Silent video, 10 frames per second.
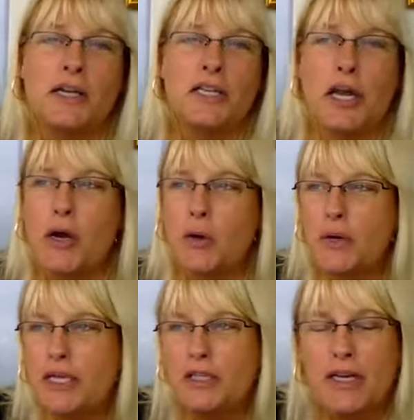
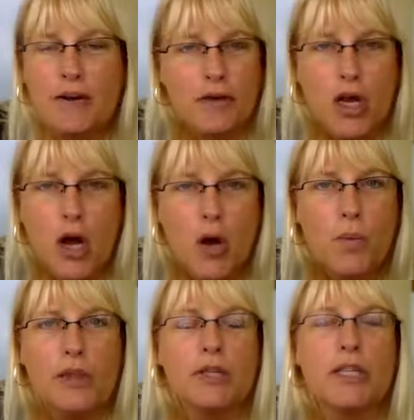You never know
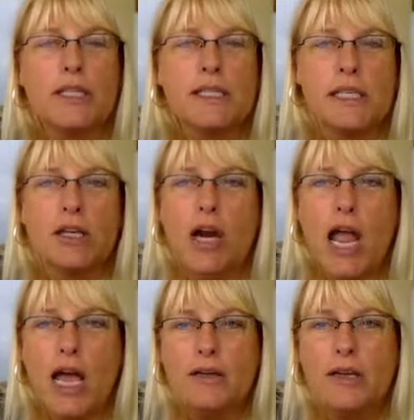when they're going to see your
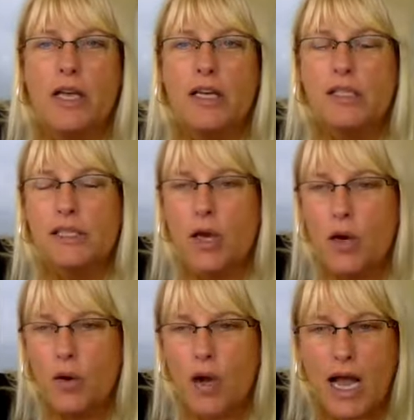ad.
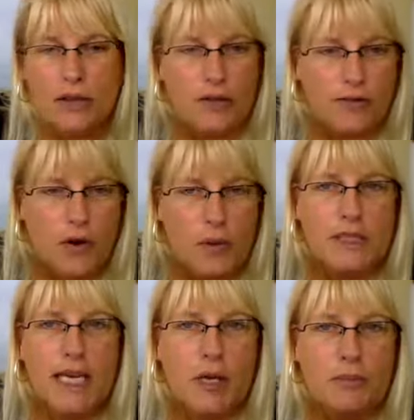So I look forward
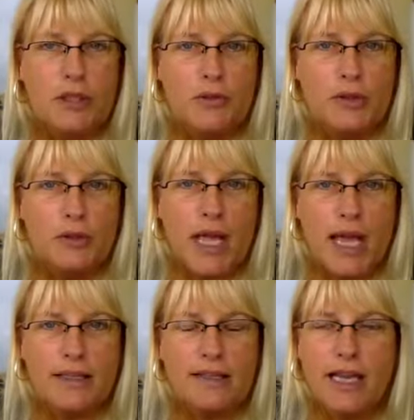to helping you do
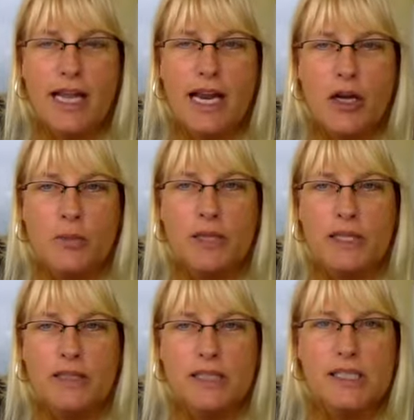that. And I hope
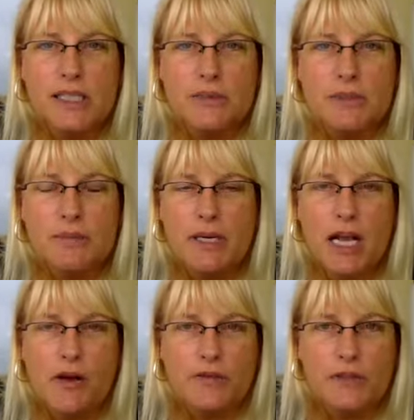that this tip has been
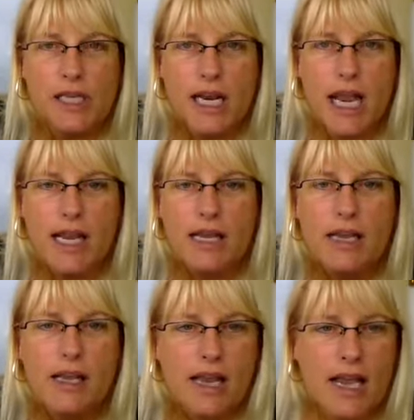helpful today.
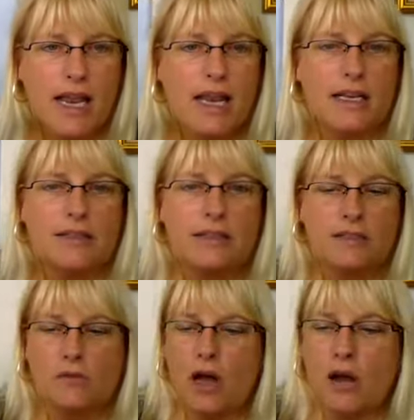And
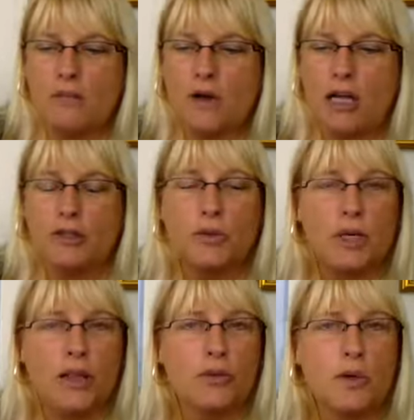I'll do
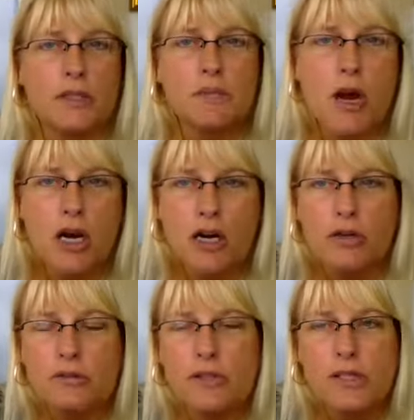another one
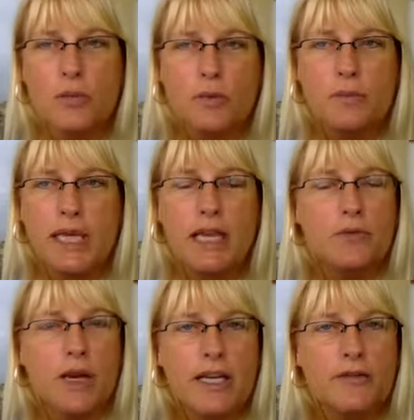tomorrow. So we'll be
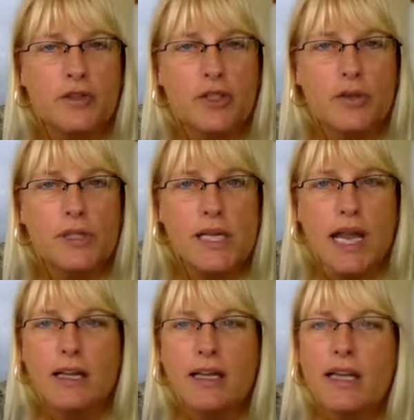getting ready for
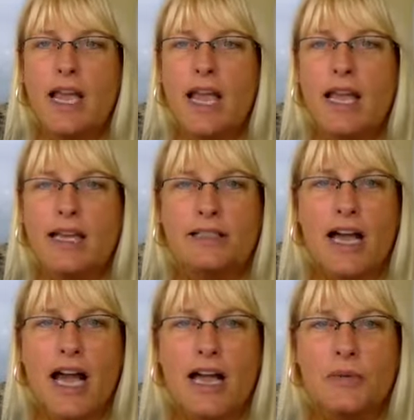Tuesday. And
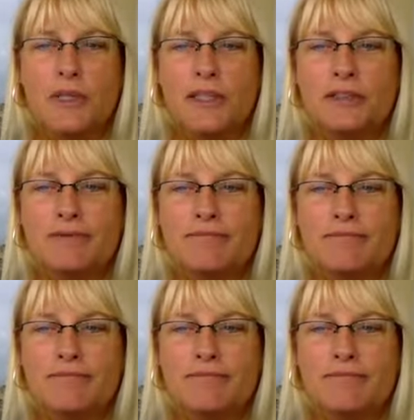I will